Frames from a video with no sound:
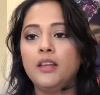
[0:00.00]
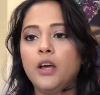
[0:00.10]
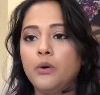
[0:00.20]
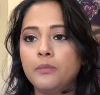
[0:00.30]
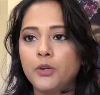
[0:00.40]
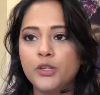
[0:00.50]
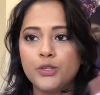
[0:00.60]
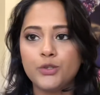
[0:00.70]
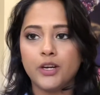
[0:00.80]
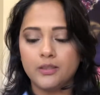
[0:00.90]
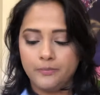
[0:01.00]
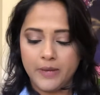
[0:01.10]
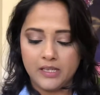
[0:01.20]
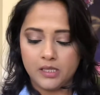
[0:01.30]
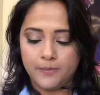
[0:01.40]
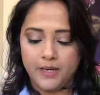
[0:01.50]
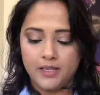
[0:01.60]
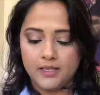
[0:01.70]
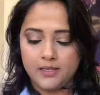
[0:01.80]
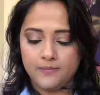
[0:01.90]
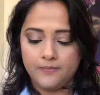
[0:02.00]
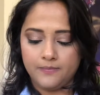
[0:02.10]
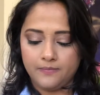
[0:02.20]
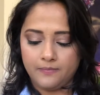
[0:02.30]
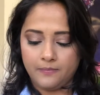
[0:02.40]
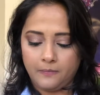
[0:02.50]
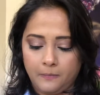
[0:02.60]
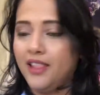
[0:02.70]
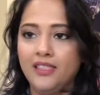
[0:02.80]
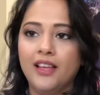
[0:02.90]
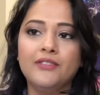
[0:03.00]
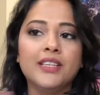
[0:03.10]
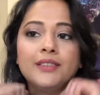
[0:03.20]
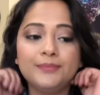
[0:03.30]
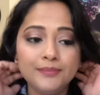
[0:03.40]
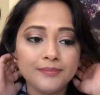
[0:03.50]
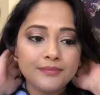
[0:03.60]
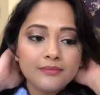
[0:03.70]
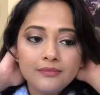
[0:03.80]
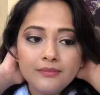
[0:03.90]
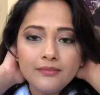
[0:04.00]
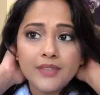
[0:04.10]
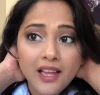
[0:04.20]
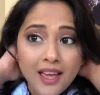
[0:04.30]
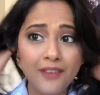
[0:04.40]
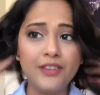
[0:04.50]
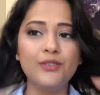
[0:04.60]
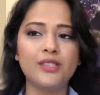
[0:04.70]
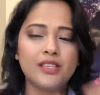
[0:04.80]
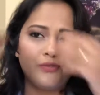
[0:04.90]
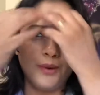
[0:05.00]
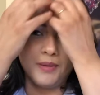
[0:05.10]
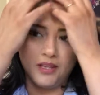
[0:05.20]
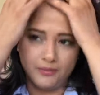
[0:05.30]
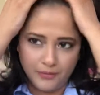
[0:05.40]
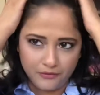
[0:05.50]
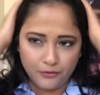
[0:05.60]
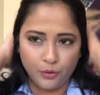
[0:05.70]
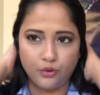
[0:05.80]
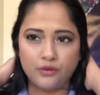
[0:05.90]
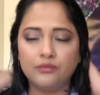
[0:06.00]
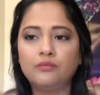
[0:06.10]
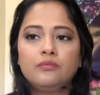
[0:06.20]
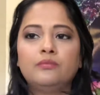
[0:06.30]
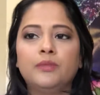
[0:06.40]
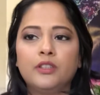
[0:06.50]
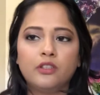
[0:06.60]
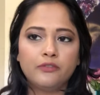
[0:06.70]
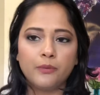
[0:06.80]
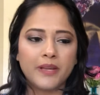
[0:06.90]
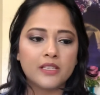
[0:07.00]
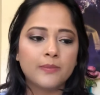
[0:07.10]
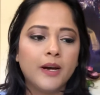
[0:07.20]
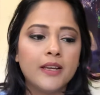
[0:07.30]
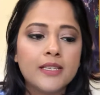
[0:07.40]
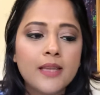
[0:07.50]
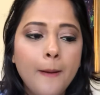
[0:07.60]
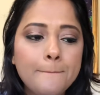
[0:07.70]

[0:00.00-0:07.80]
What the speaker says: Now I'm going to try the Pink Spice. I love it. I have used this formula before, but not for Pink Spice.